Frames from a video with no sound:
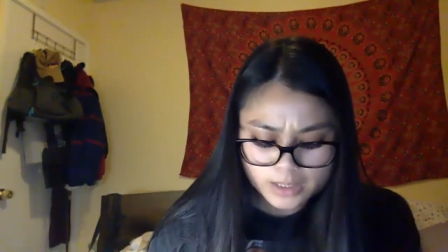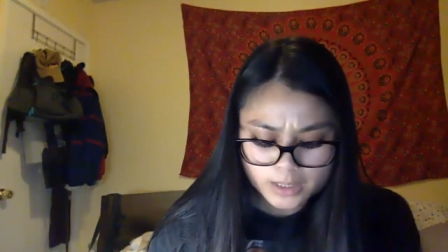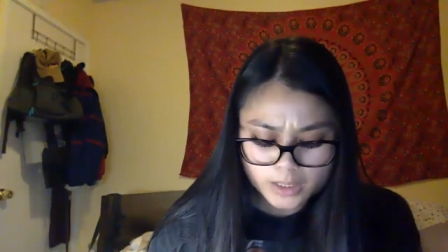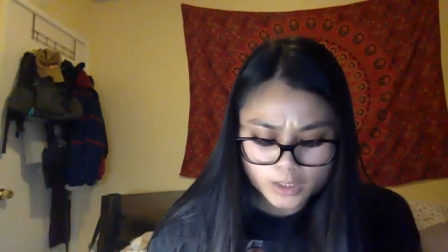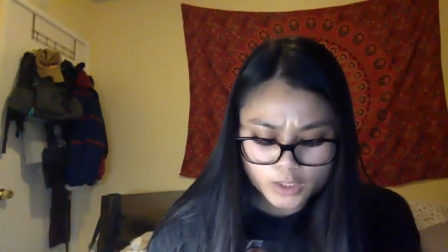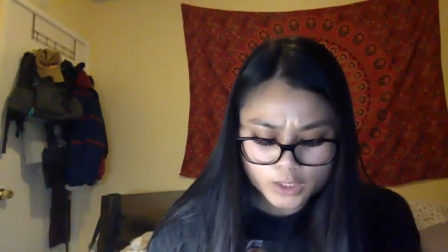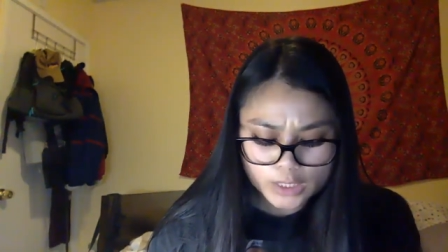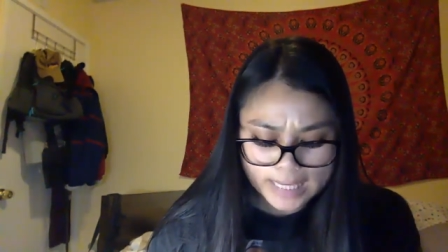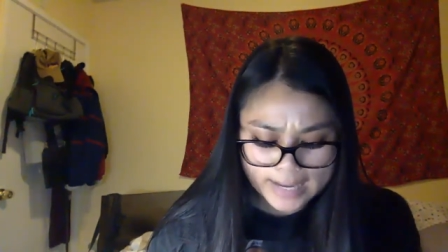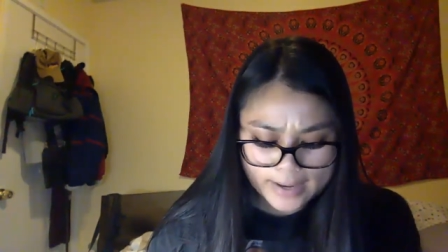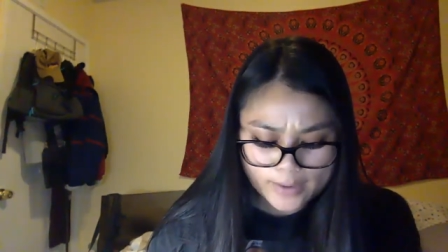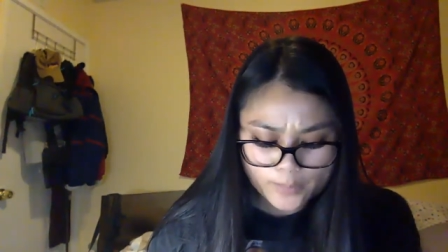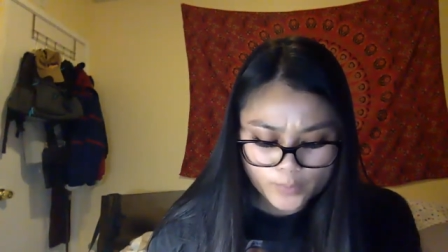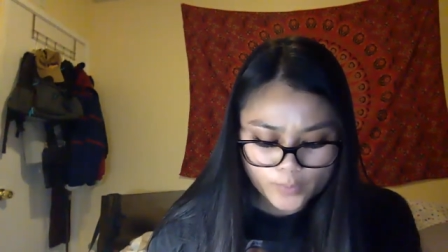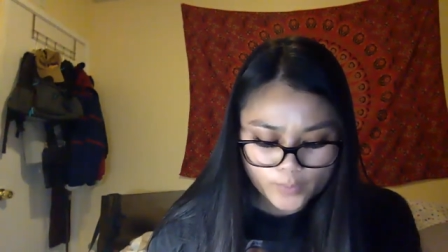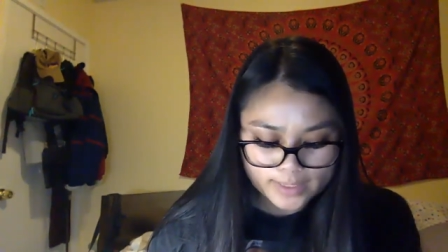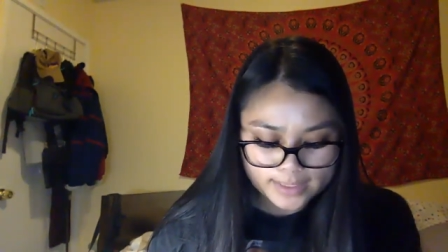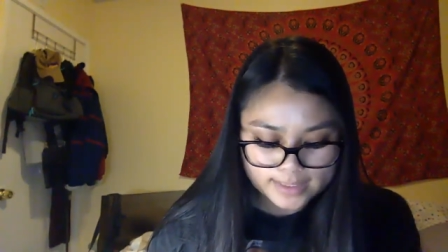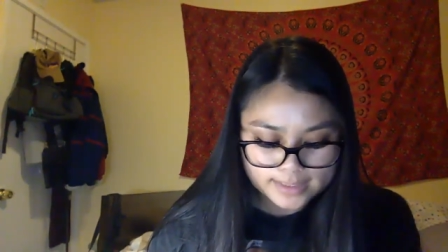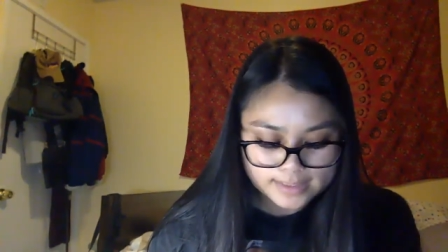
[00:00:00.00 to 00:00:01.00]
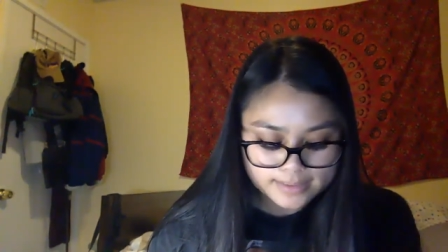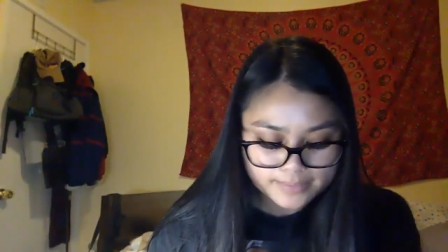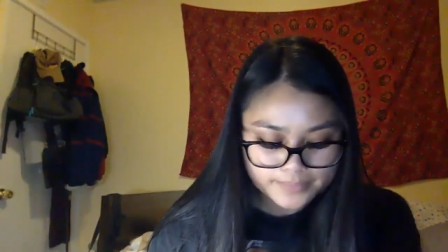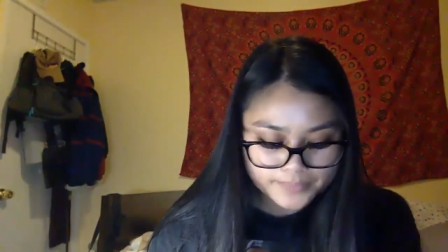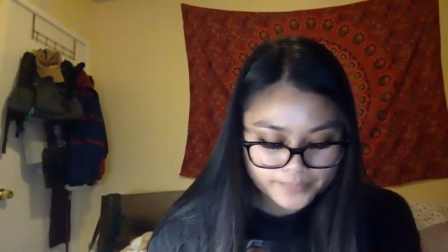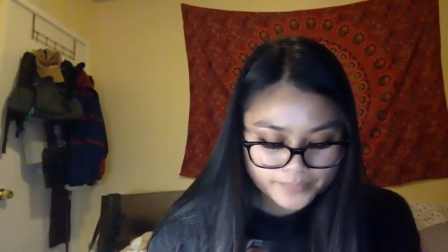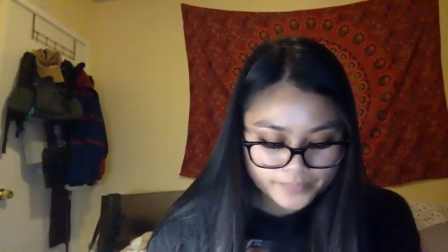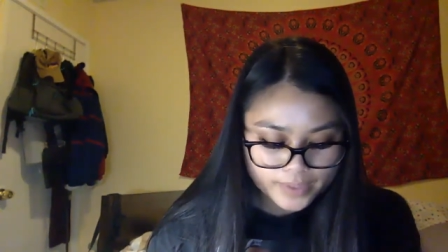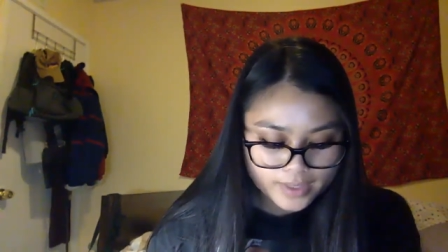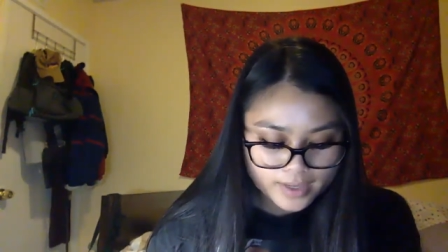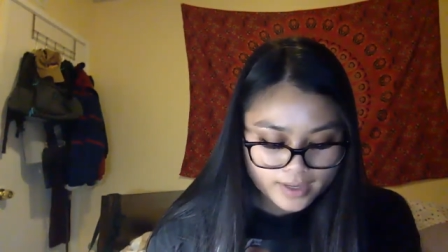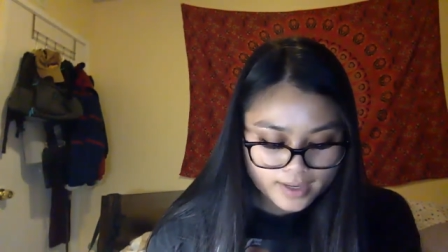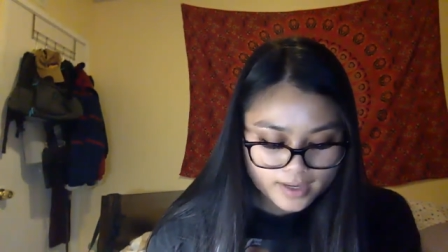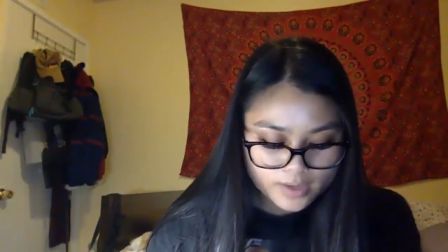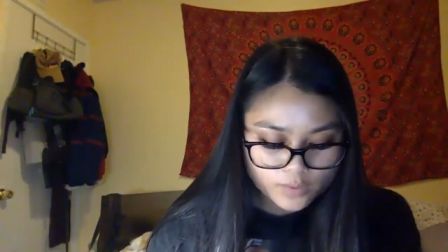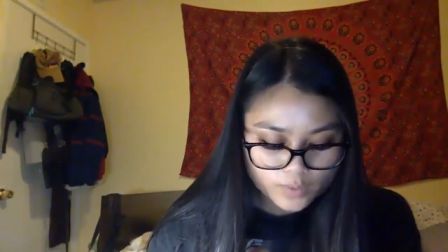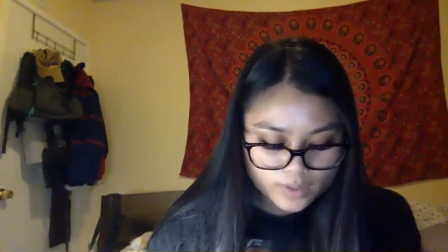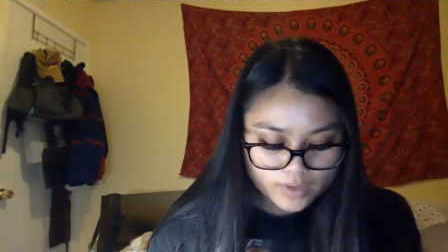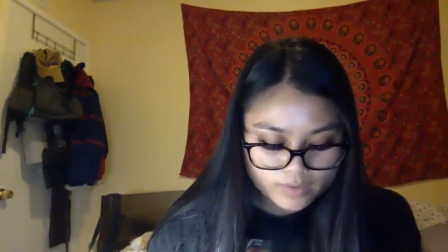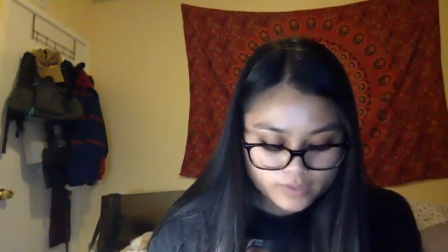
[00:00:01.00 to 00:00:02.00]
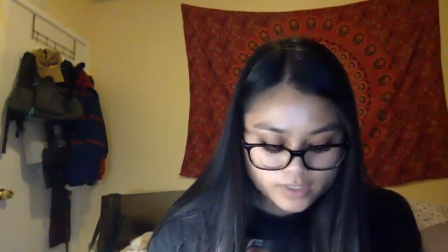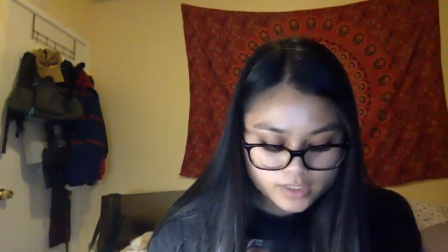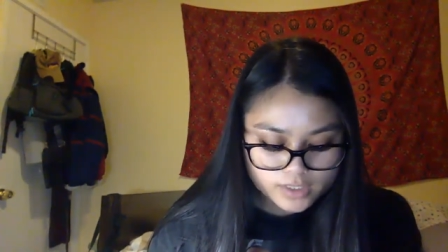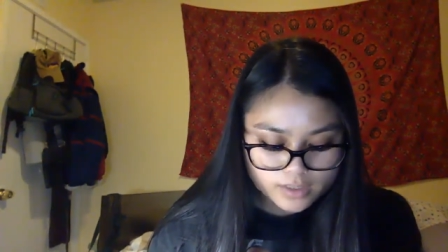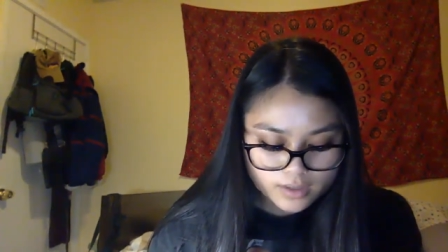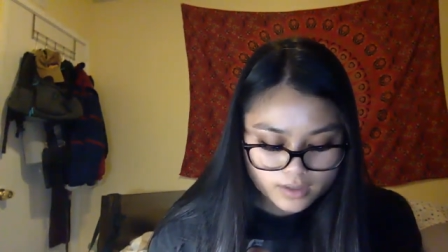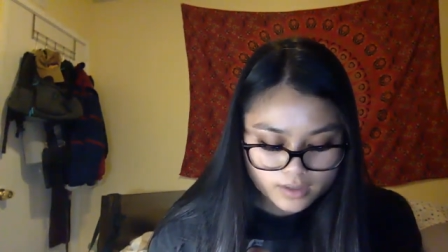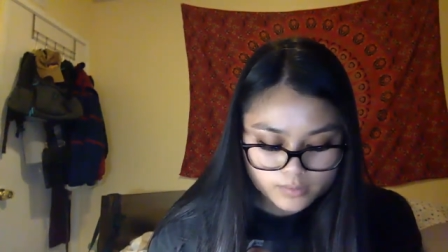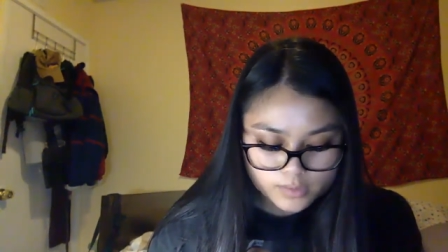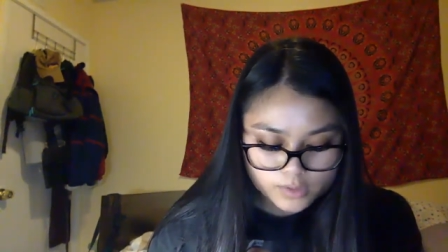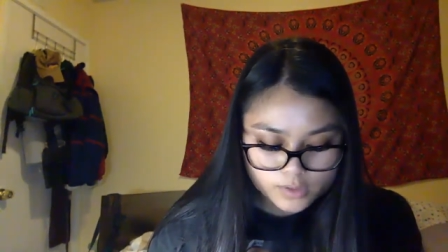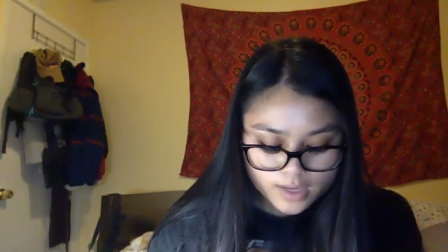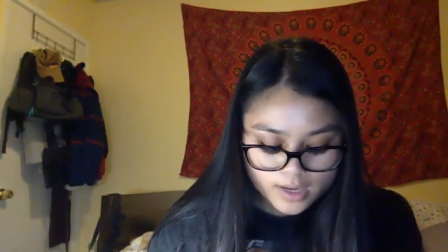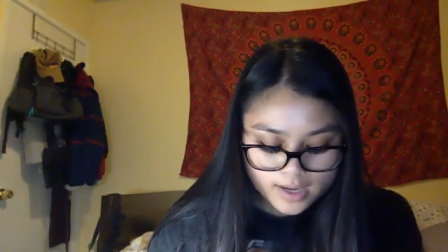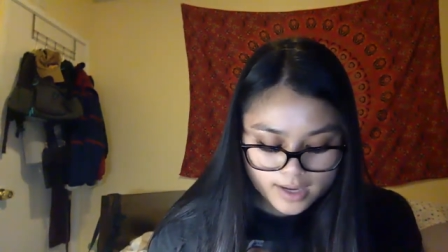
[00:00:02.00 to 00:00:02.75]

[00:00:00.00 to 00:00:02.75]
lookout point and waved his arms